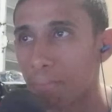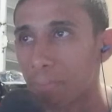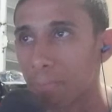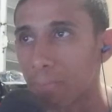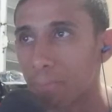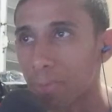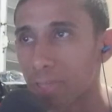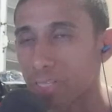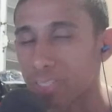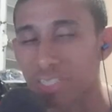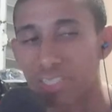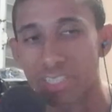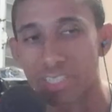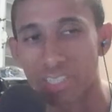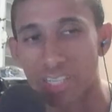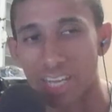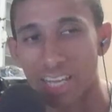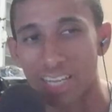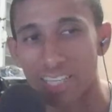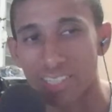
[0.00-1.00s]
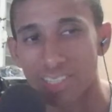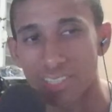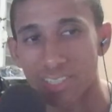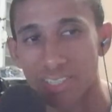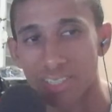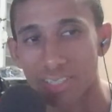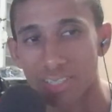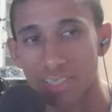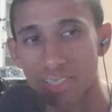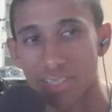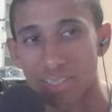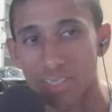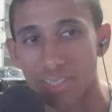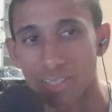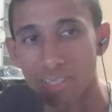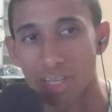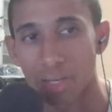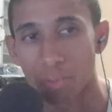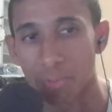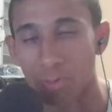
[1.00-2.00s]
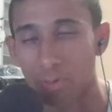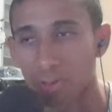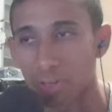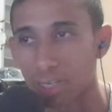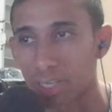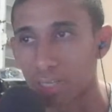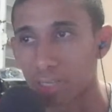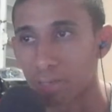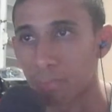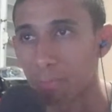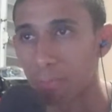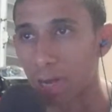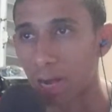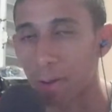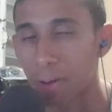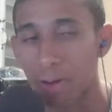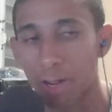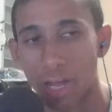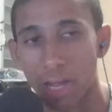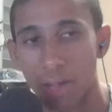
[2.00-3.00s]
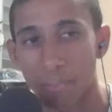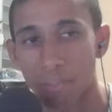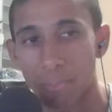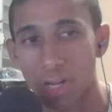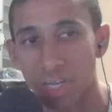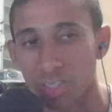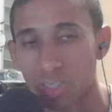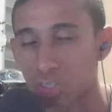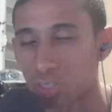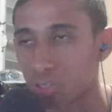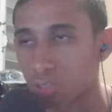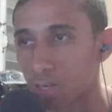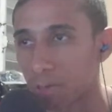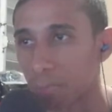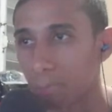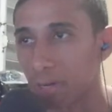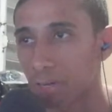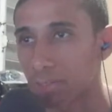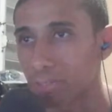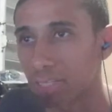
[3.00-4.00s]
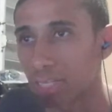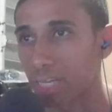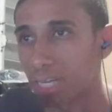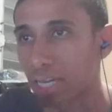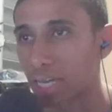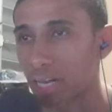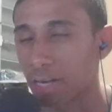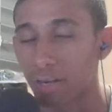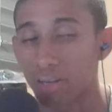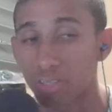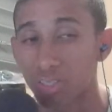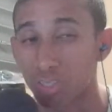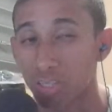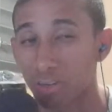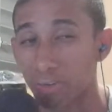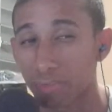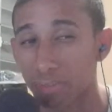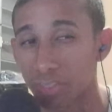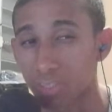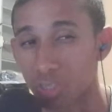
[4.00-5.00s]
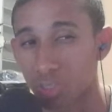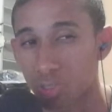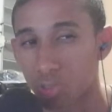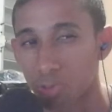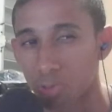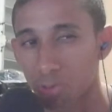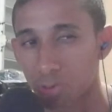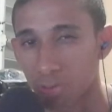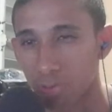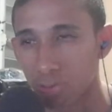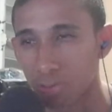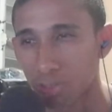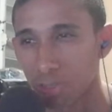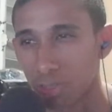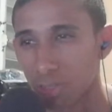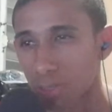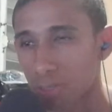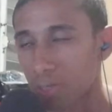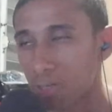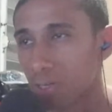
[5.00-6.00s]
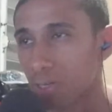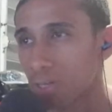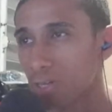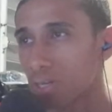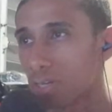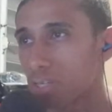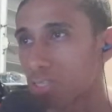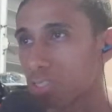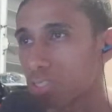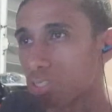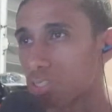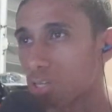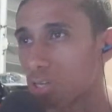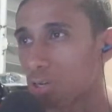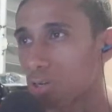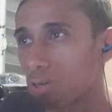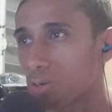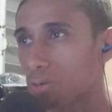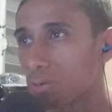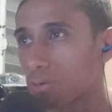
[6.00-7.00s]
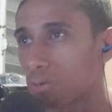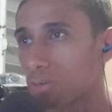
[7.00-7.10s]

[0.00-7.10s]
slight upgrade, but I'm not sure about that. I'm not sure if it's true. So